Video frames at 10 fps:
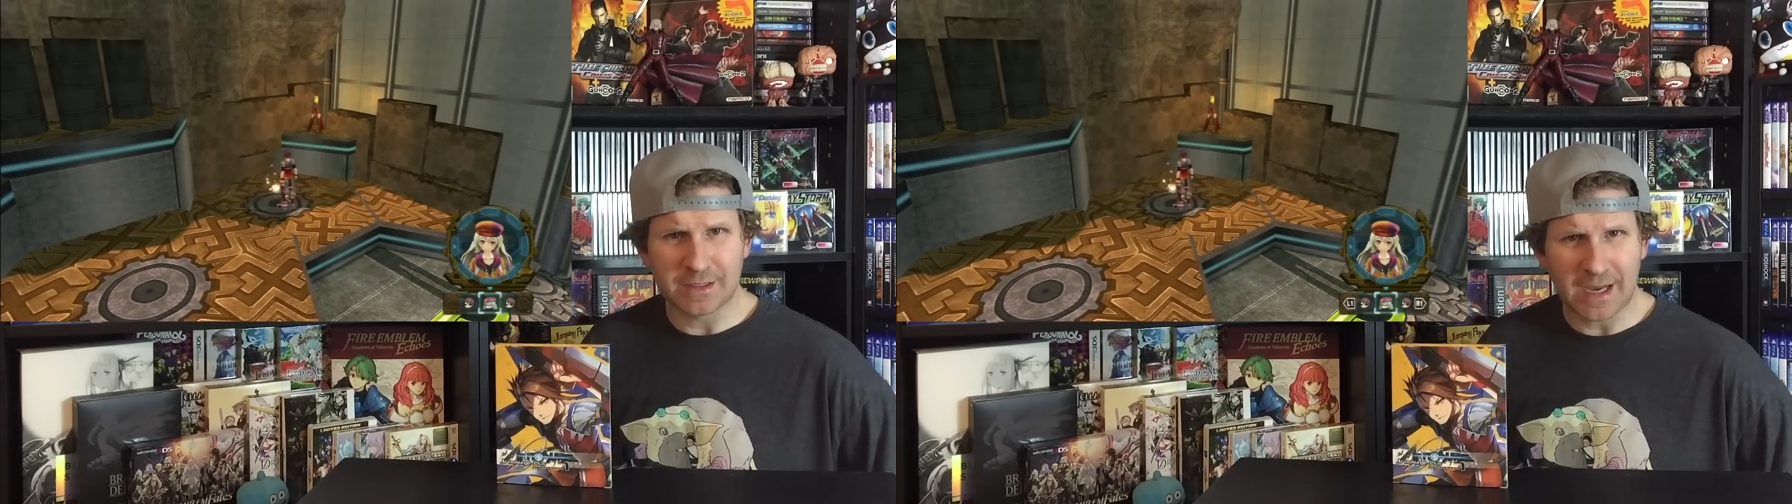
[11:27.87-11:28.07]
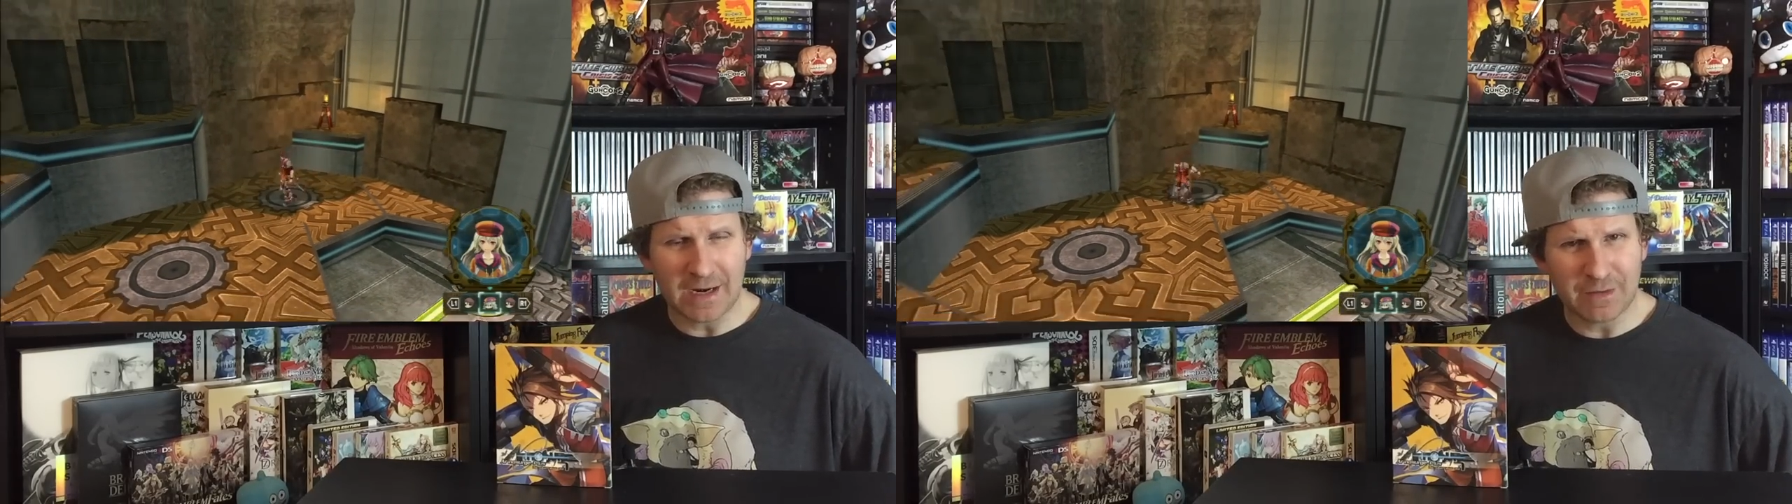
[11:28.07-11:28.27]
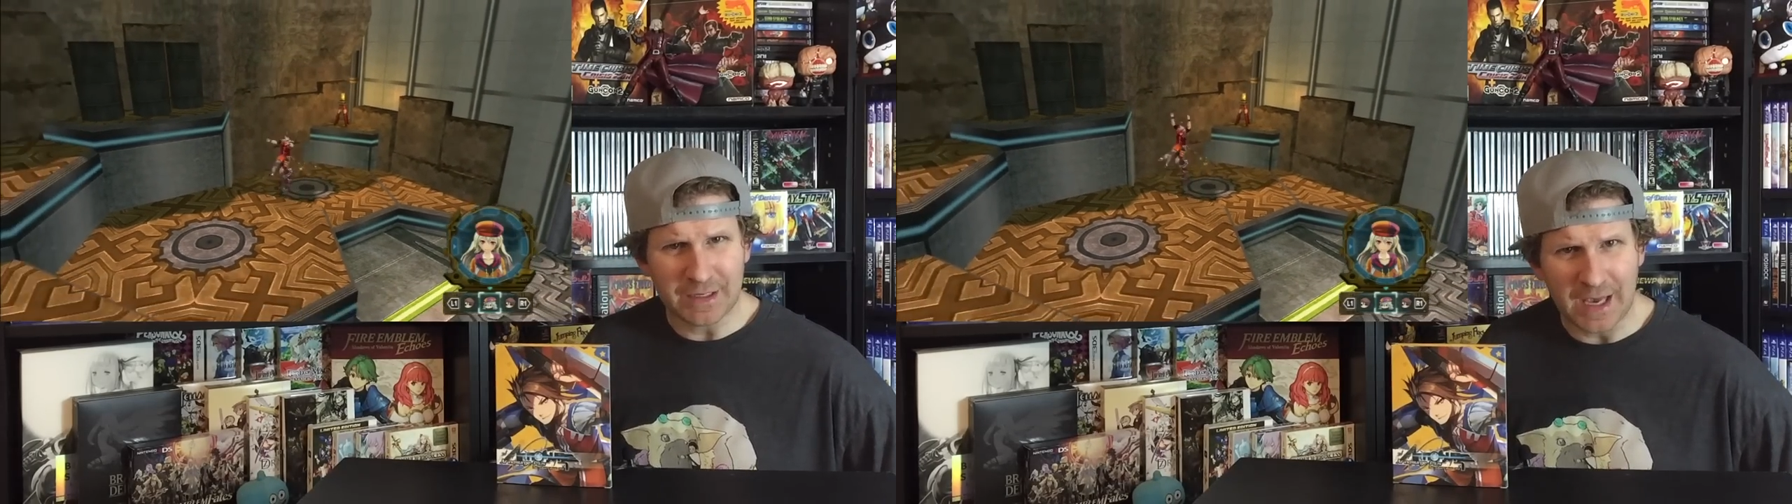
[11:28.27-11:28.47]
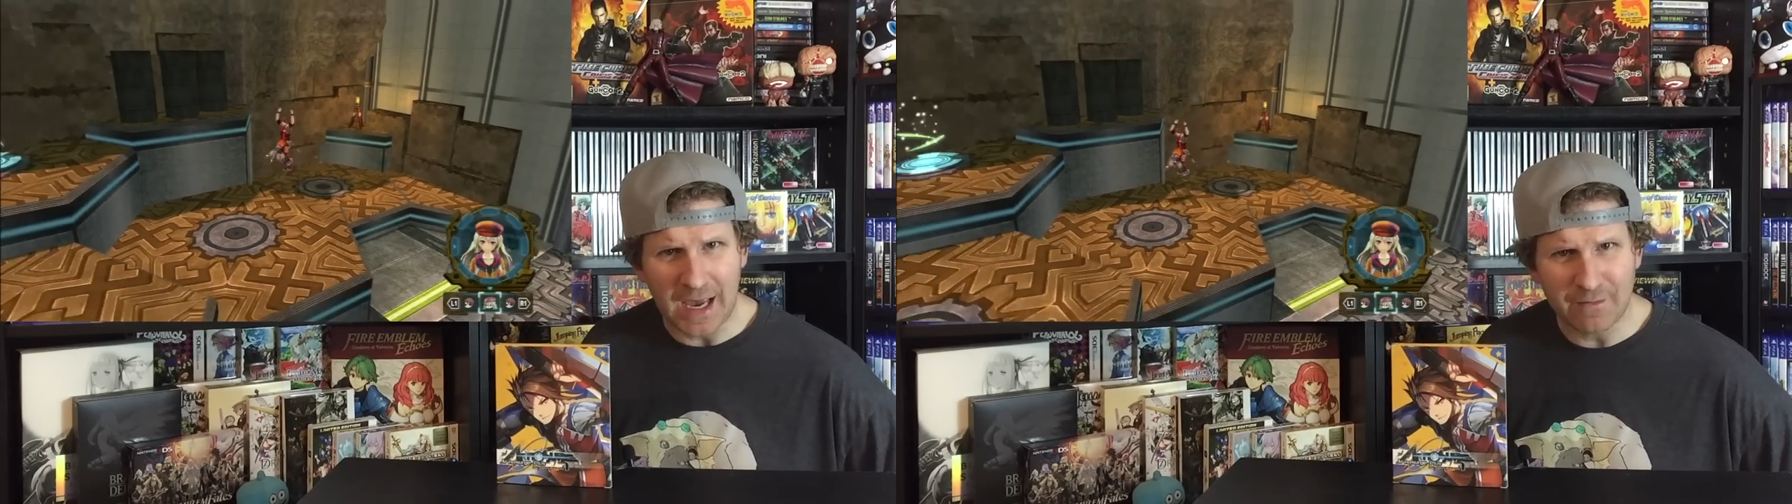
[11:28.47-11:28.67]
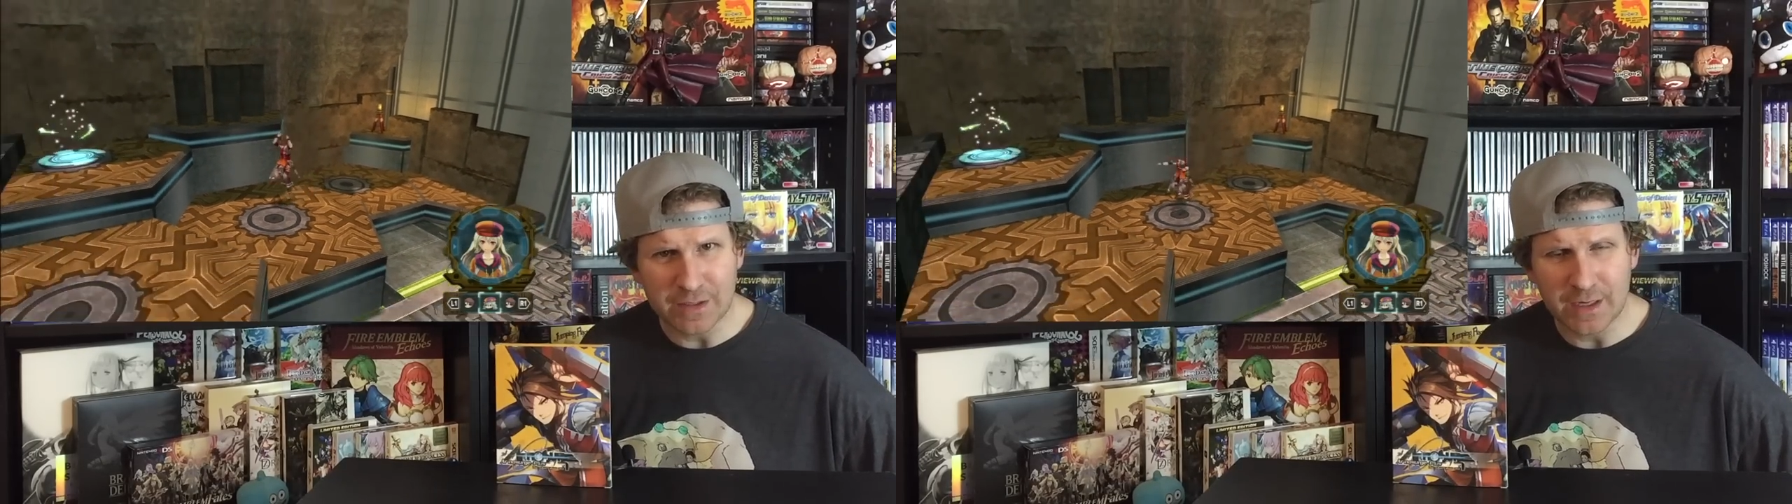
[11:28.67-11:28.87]
kind of like an
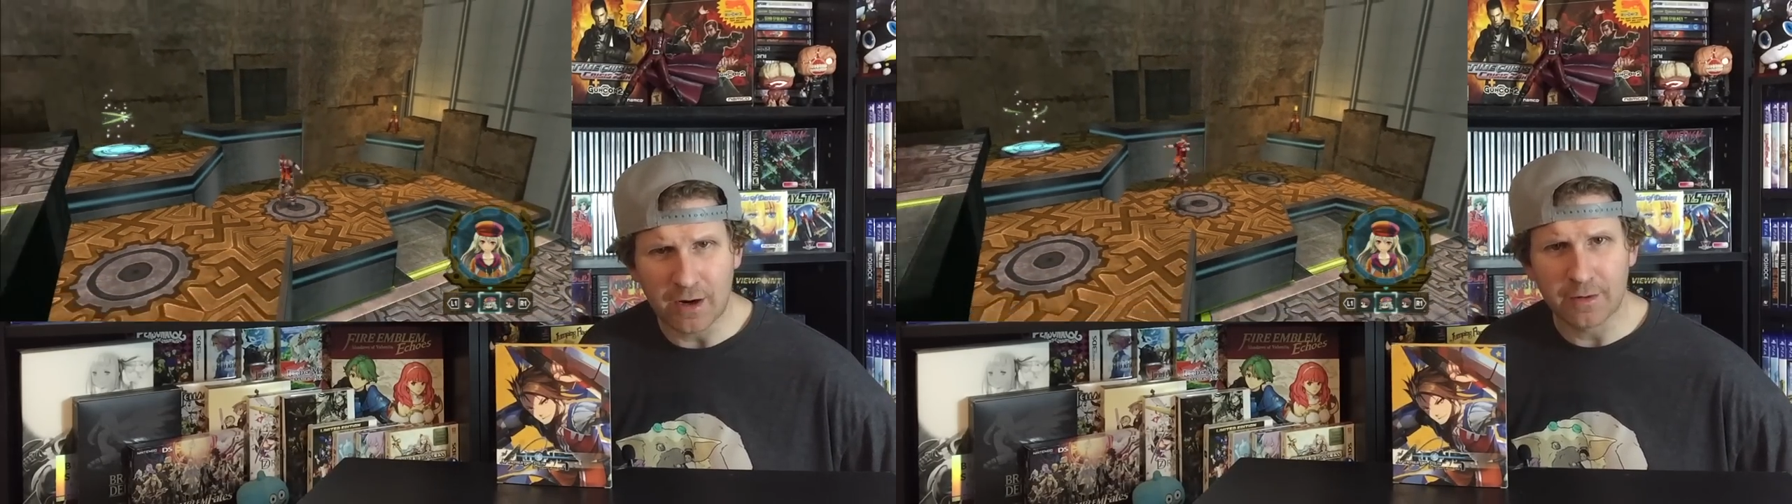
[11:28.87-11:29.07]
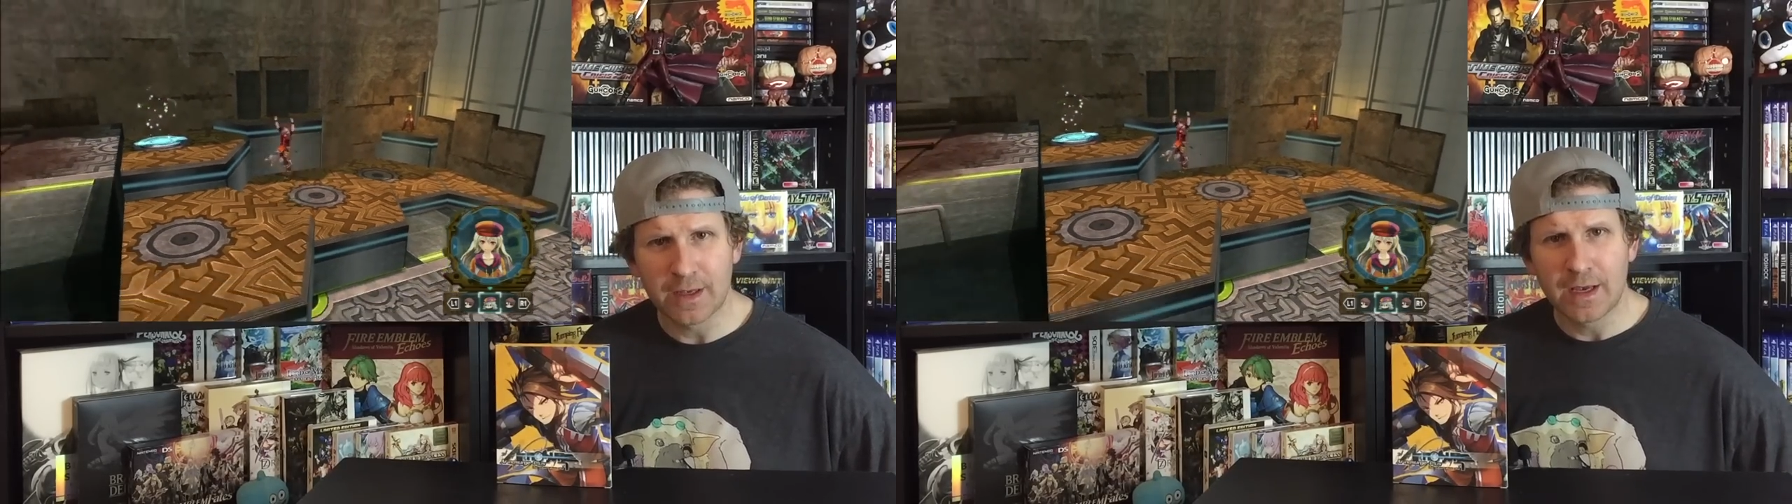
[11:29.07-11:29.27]
avatar